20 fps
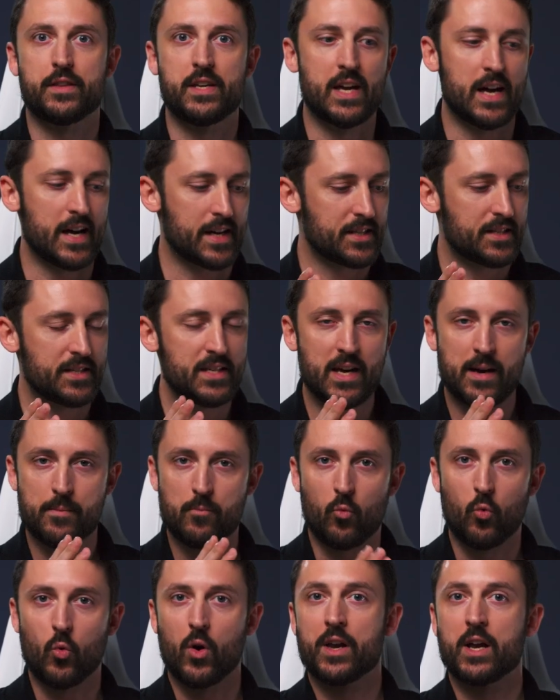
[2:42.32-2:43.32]
the
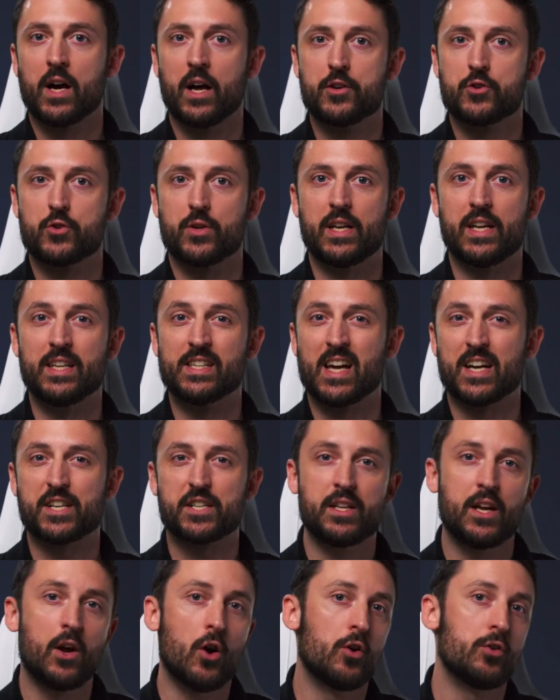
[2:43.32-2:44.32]
XDM-100 is
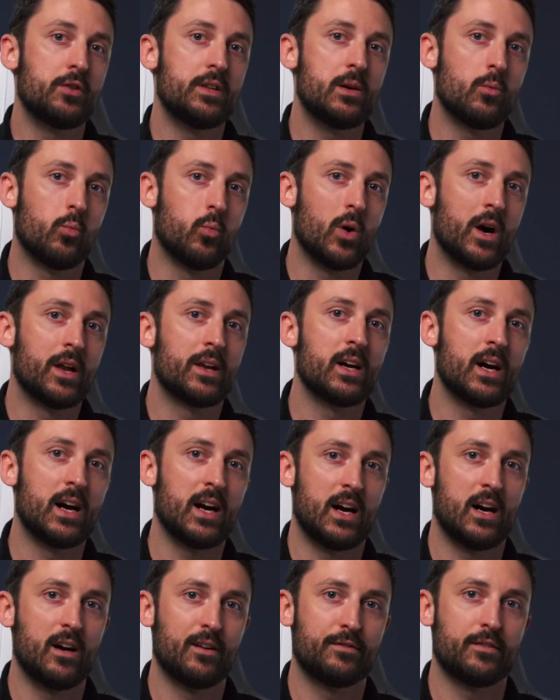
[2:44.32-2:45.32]
actually only one
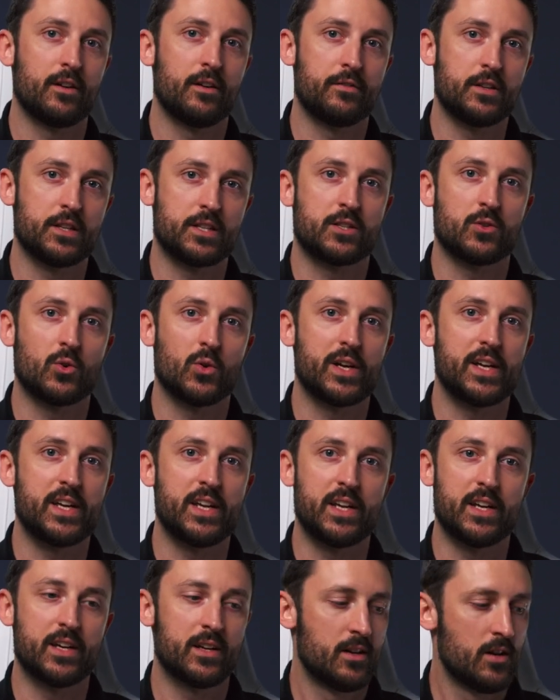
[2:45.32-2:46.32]
half of the story
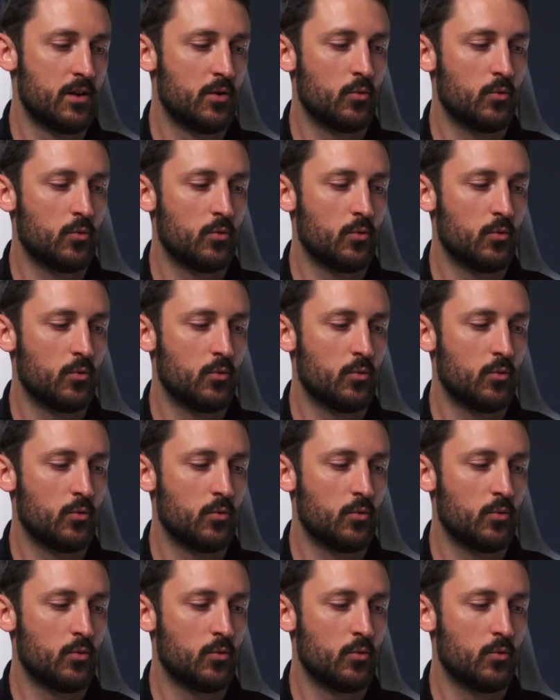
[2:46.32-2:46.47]
here,